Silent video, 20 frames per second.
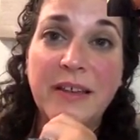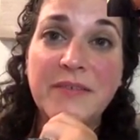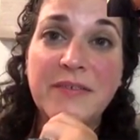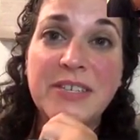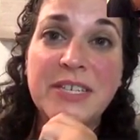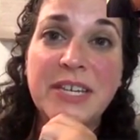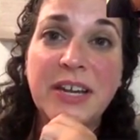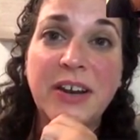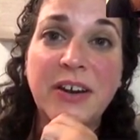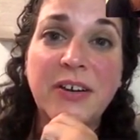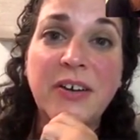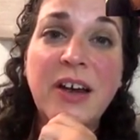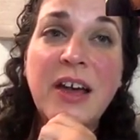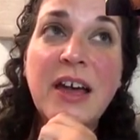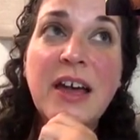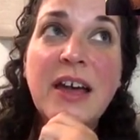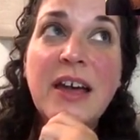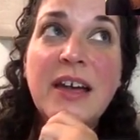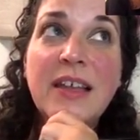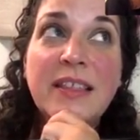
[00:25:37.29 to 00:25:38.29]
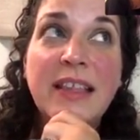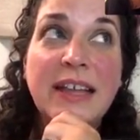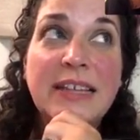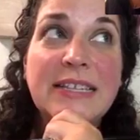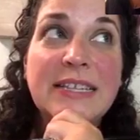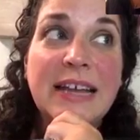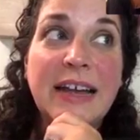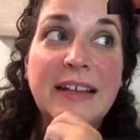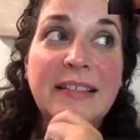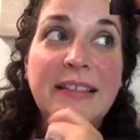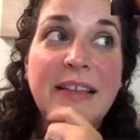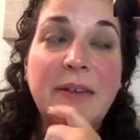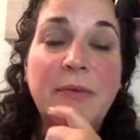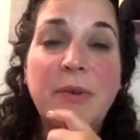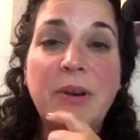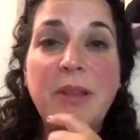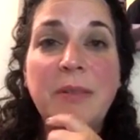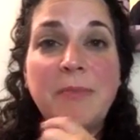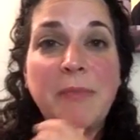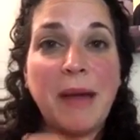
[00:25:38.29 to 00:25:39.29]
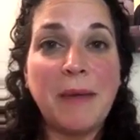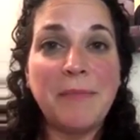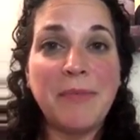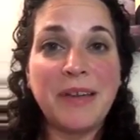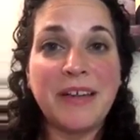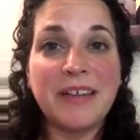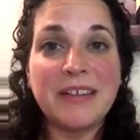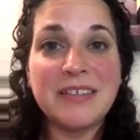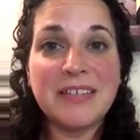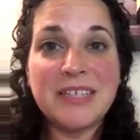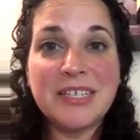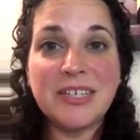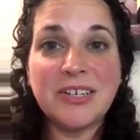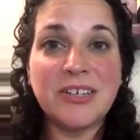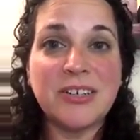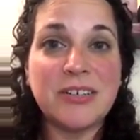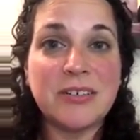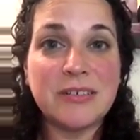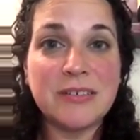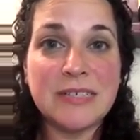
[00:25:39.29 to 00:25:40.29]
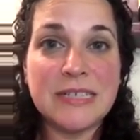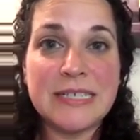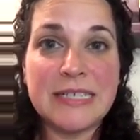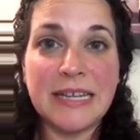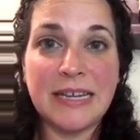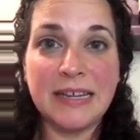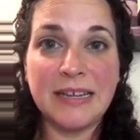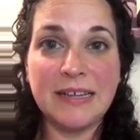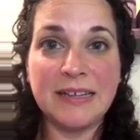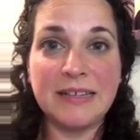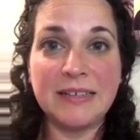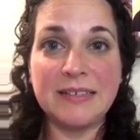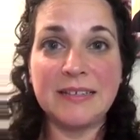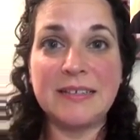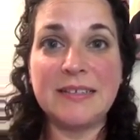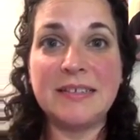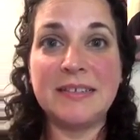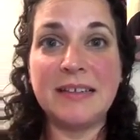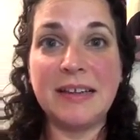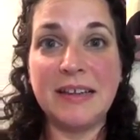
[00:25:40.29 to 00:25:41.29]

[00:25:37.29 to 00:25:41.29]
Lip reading: So that's, I think, one of my big concerns is